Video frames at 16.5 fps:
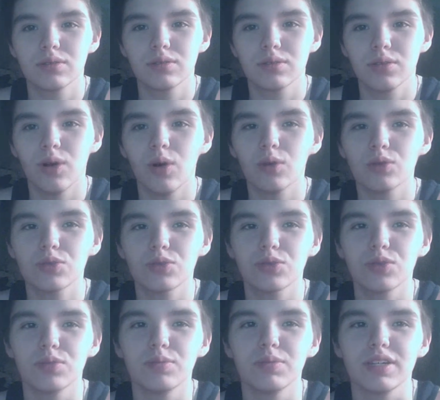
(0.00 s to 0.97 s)

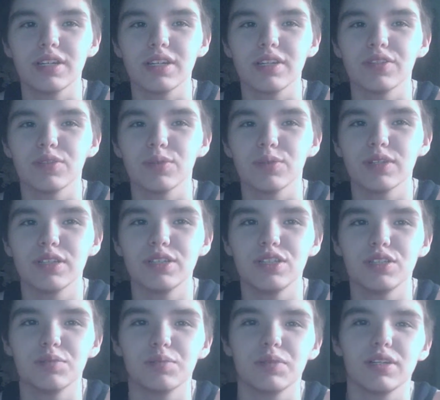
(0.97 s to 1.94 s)
cultural beliefs,
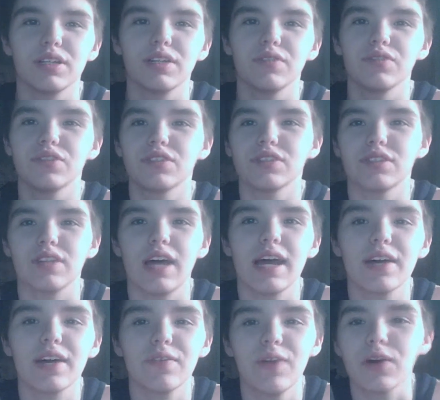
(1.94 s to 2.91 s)
religious beliefs,
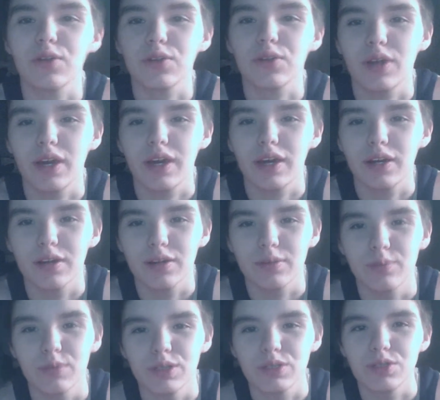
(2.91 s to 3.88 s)
lack of health care,
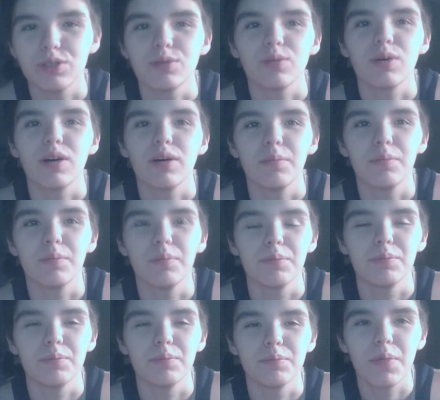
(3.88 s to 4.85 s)
which,
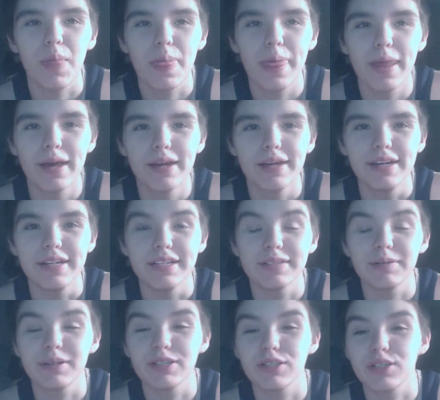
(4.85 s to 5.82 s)

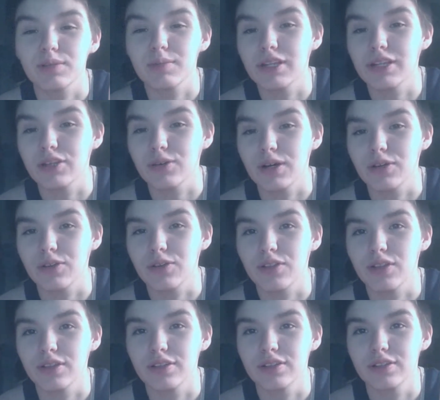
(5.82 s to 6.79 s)
especially mental
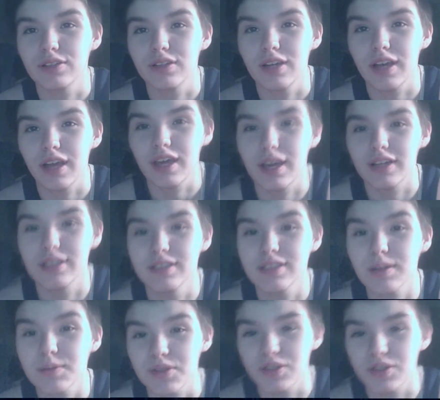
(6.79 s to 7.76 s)
health, and
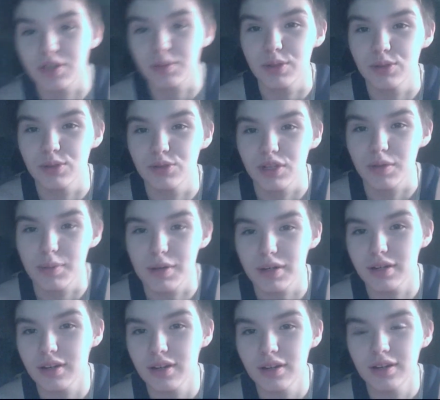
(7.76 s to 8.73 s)
substance abuse
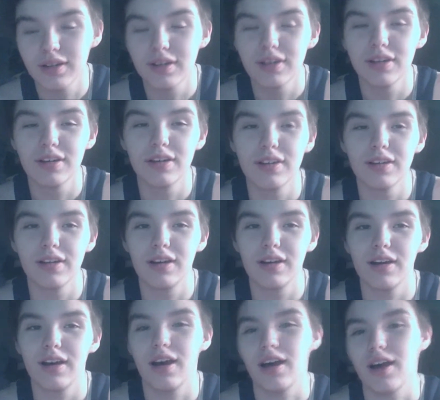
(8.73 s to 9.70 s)
treatment.
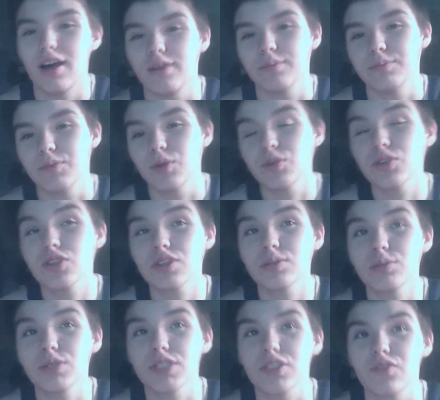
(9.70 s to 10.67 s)
Those are
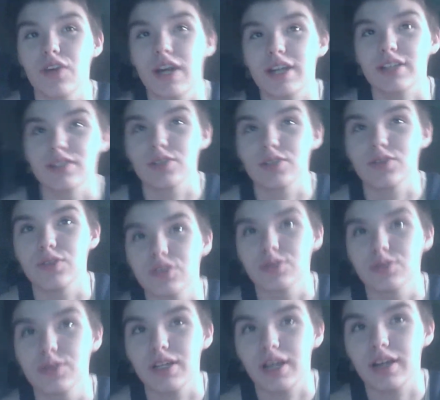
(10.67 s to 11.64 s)
some risk factors for
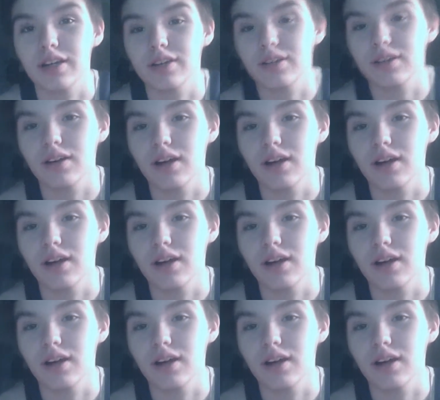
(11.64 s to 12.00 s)
suicide.